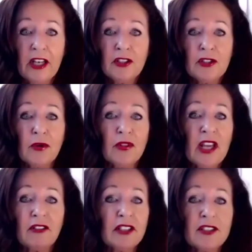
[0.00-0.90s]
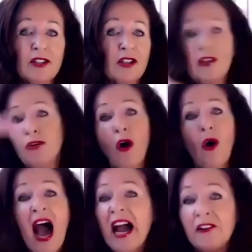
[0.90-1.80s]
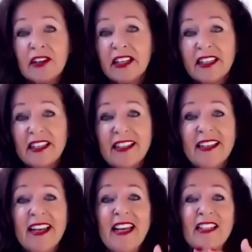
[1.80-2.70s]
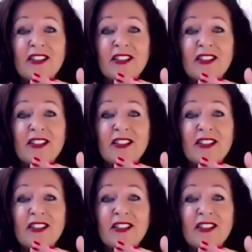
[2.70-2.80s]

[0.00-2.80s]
So there is not no hierarchy.